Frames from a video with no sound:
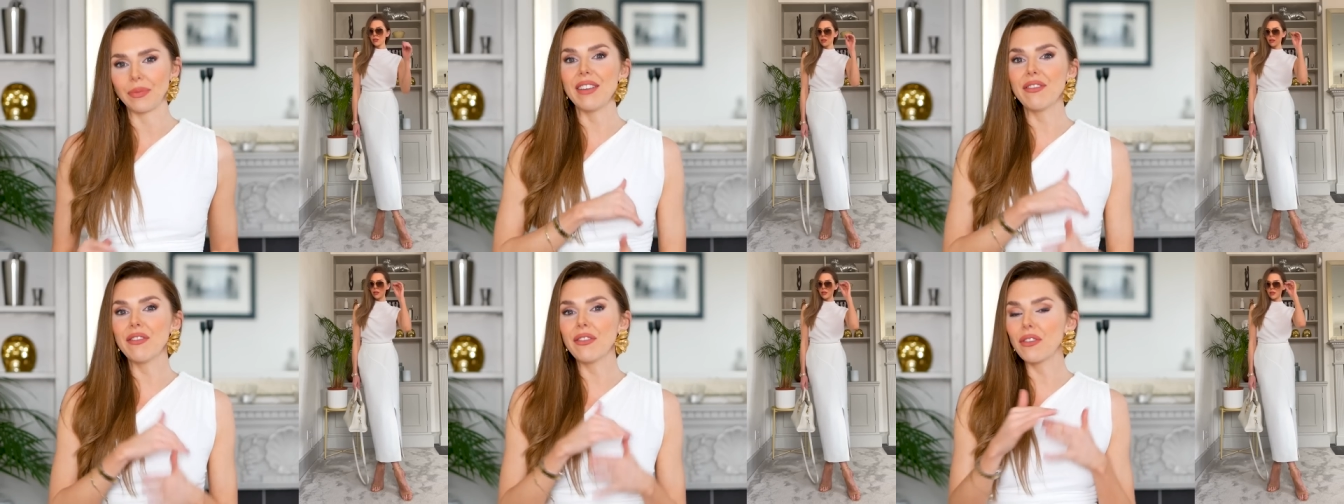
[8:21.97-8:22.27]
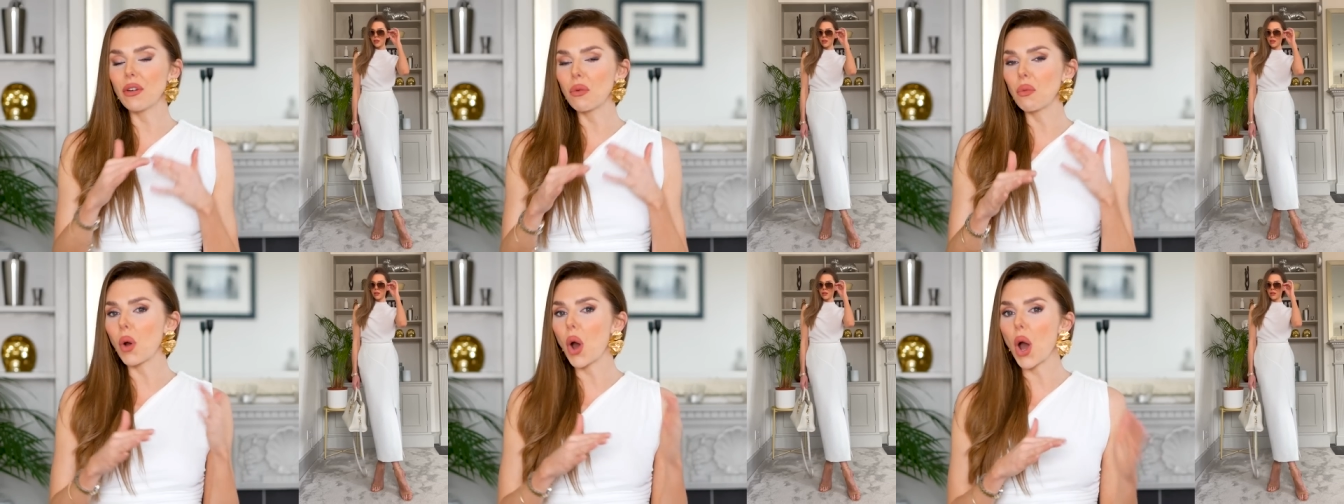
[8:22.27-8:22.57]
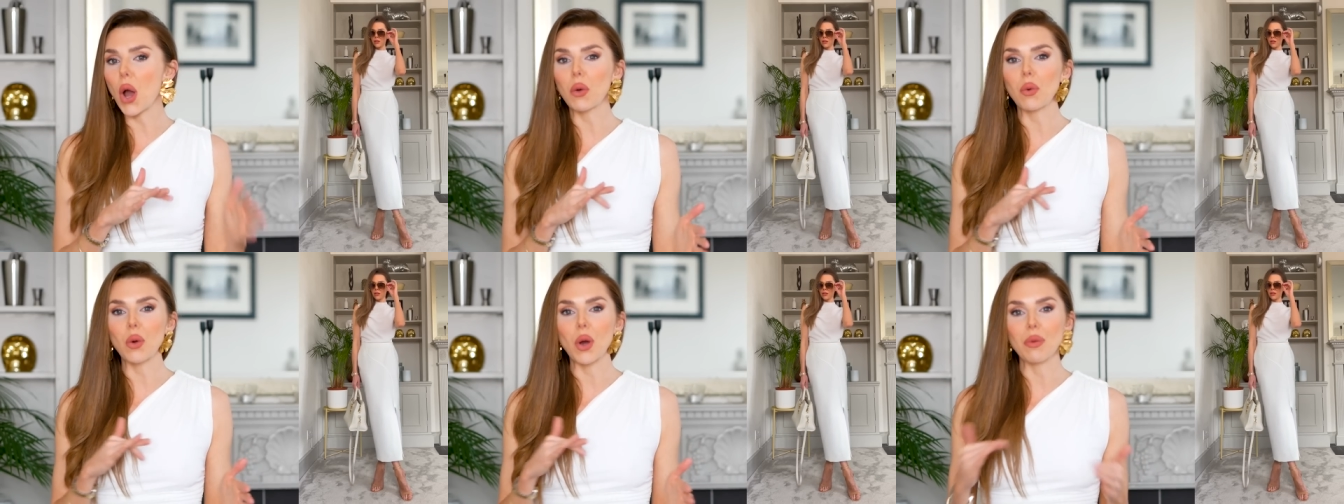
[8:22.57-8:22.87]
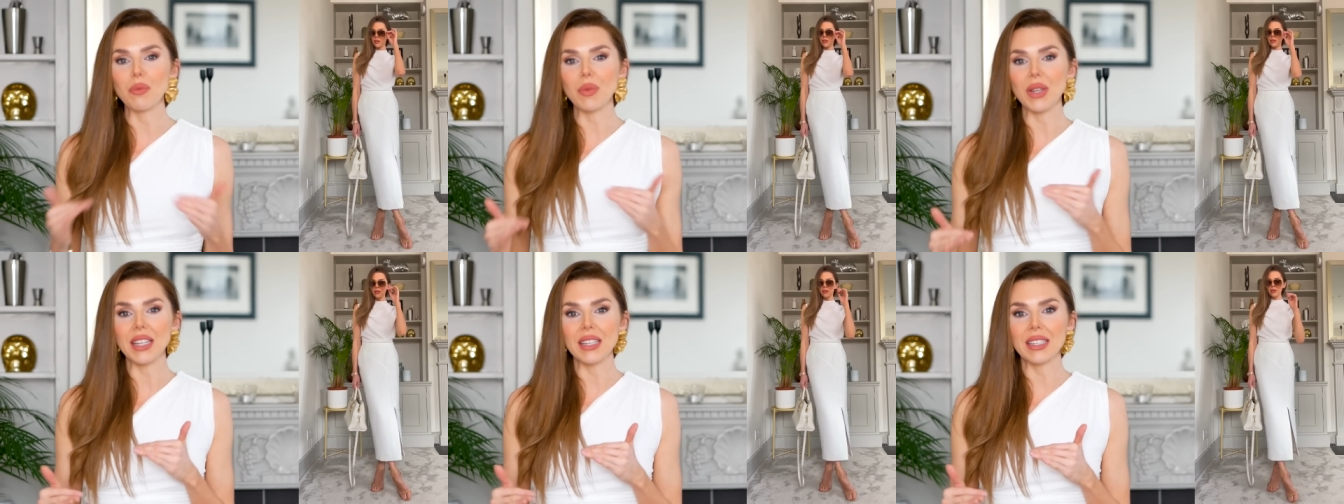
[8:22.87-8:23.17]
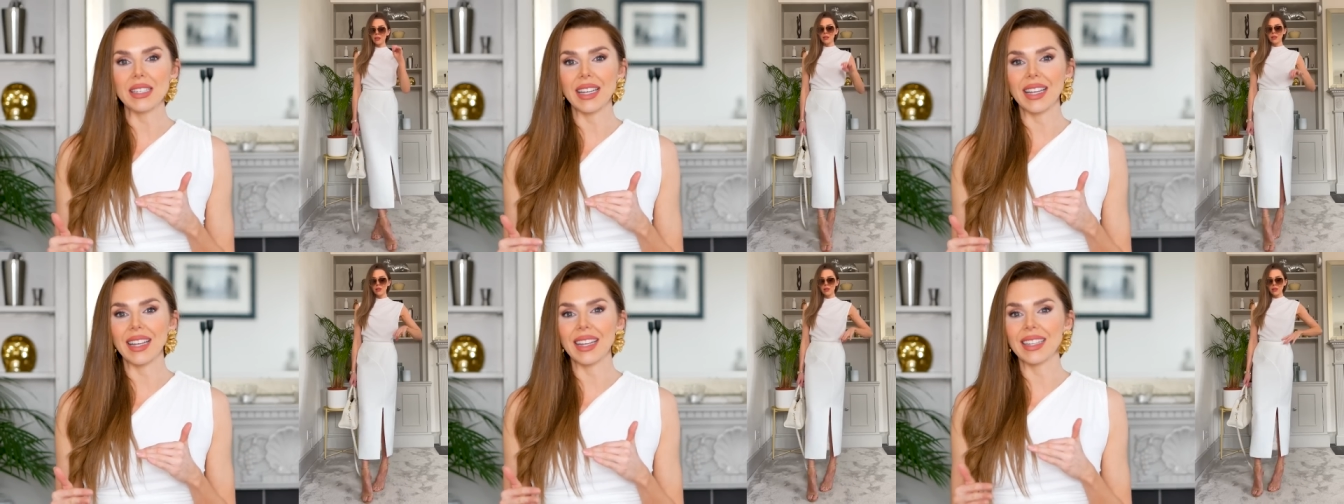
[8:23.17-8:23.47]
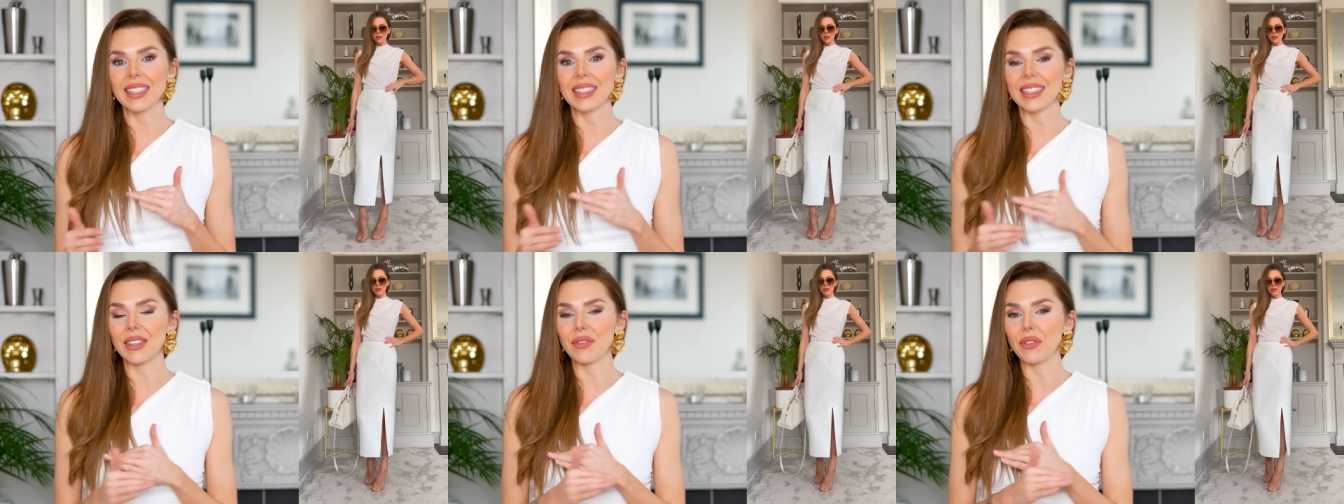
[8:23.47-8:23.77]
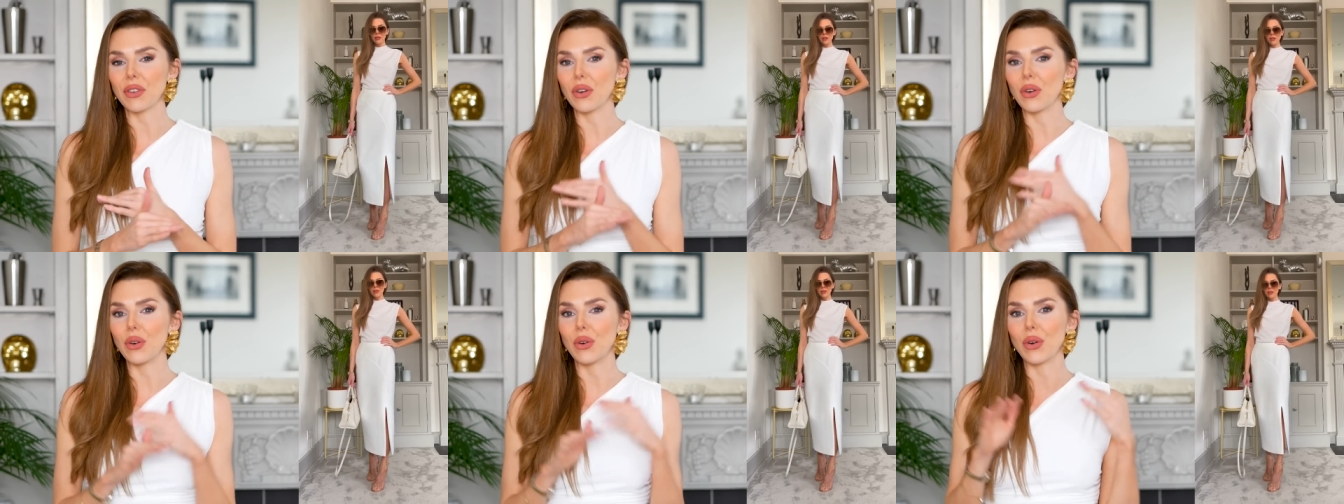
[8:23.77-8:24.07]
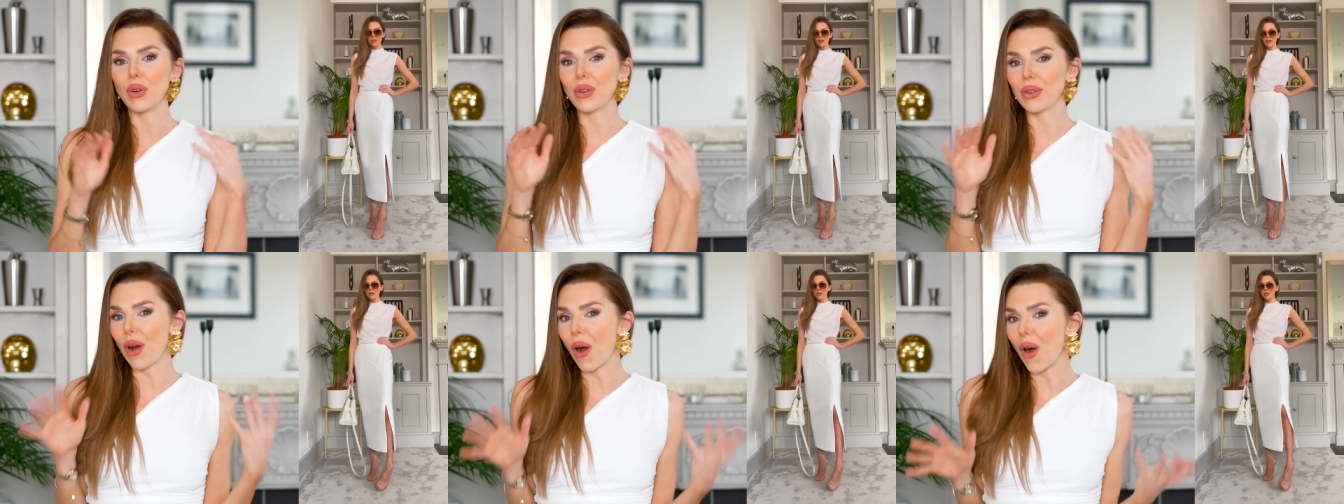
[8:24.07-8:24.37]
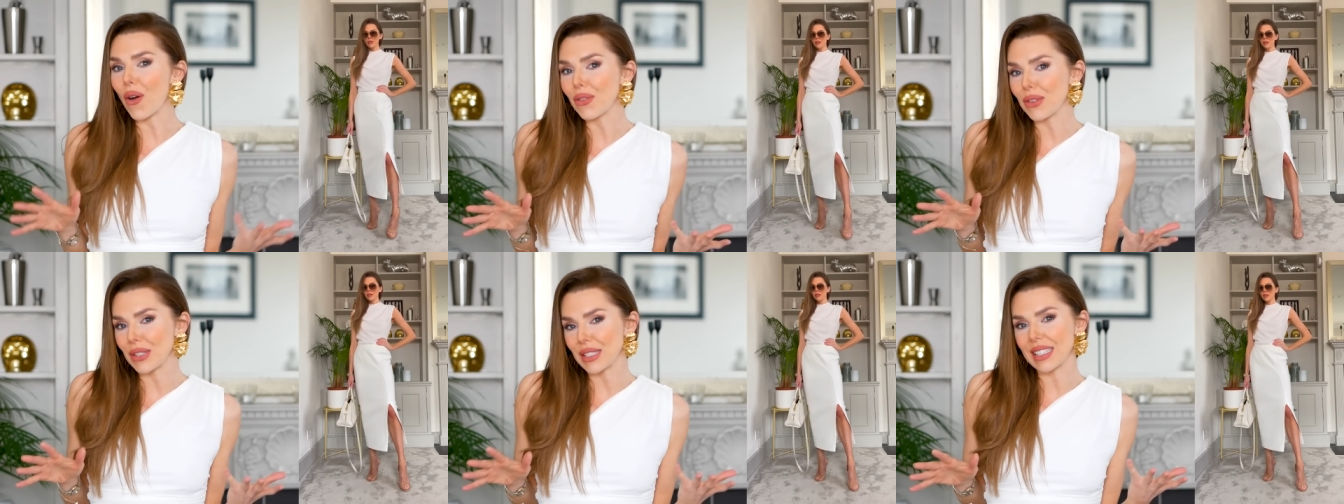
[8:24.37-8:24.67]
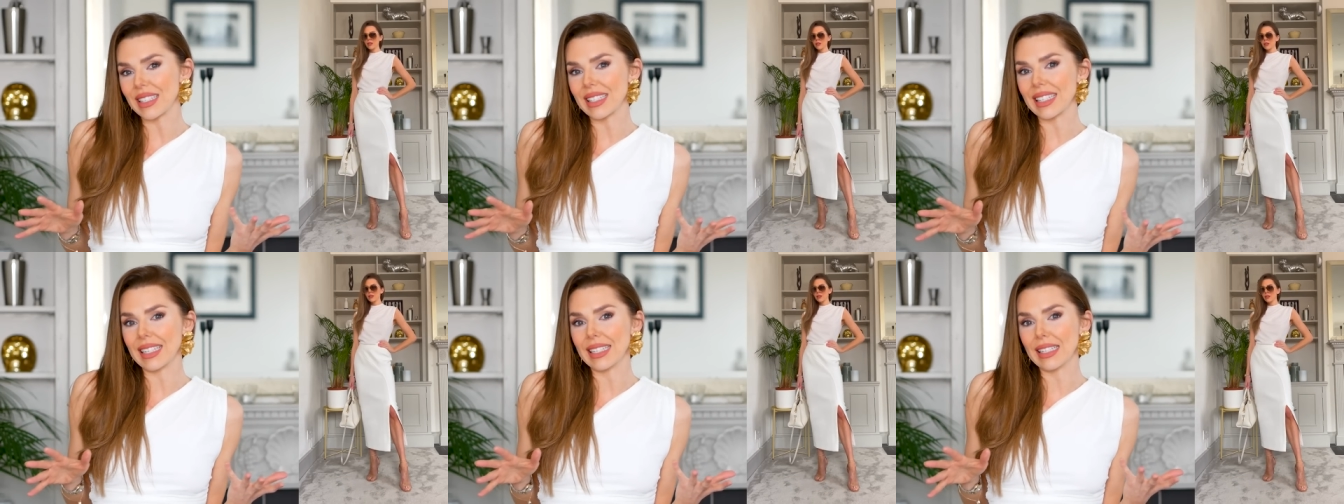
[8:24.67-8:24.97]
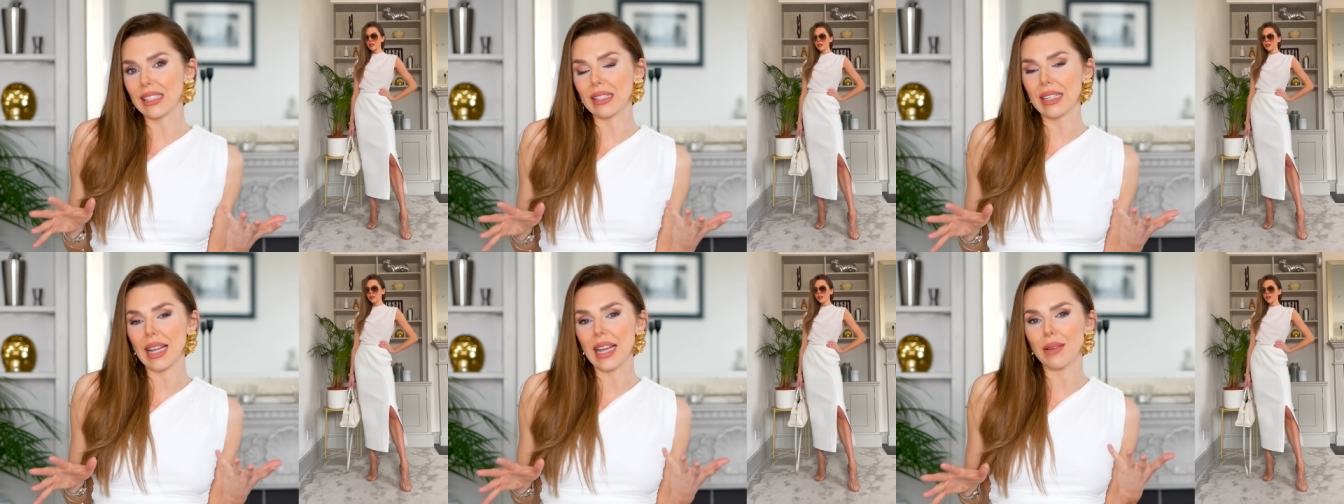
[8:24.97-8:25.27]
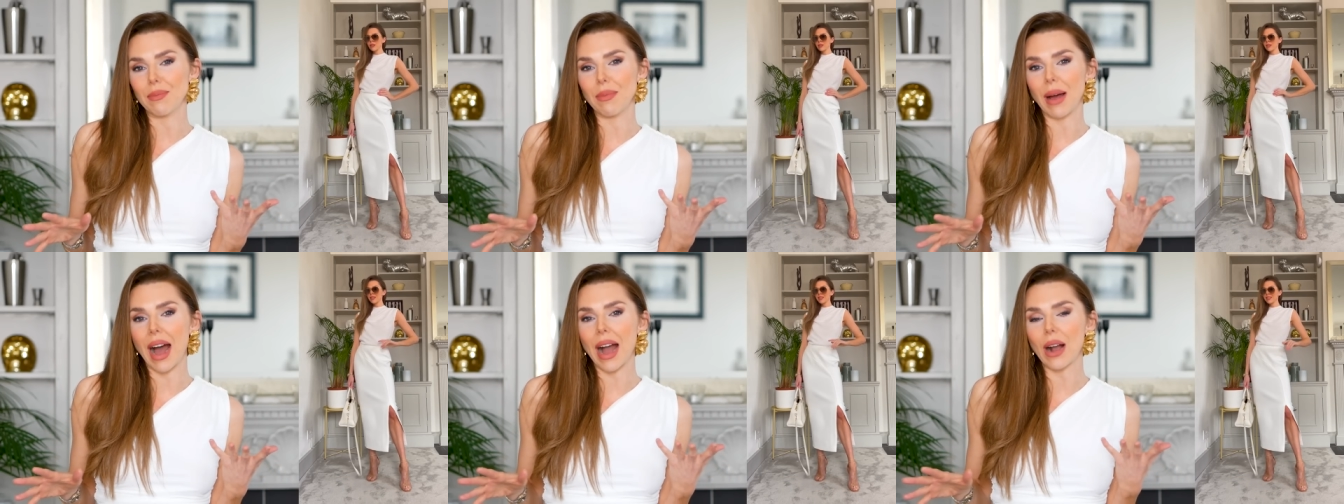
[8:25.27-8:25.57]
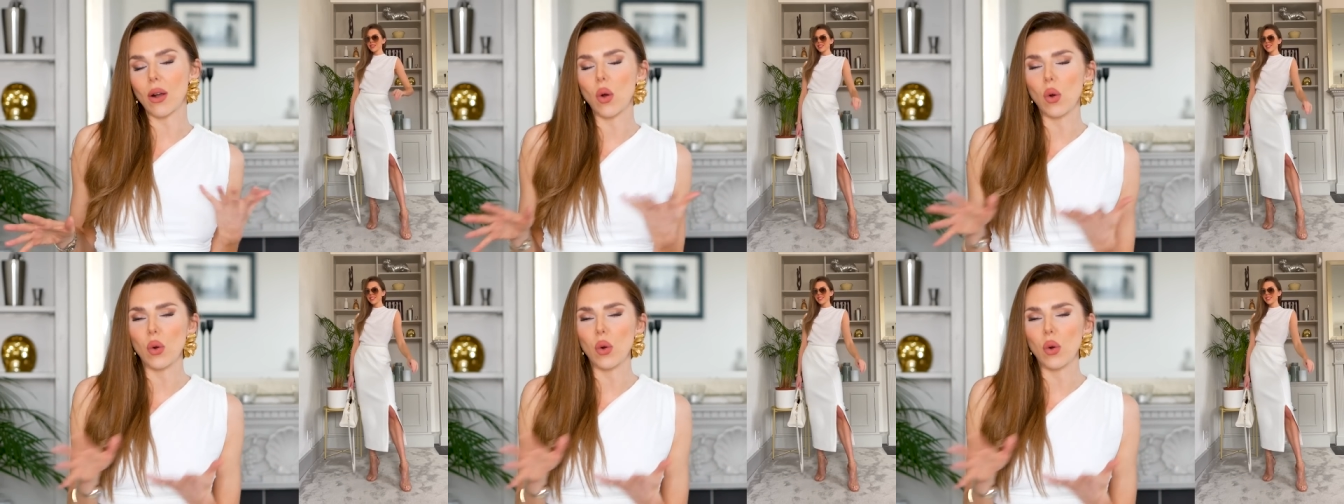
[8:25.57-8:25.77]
even for workwear meetings, if your office is a little laid back,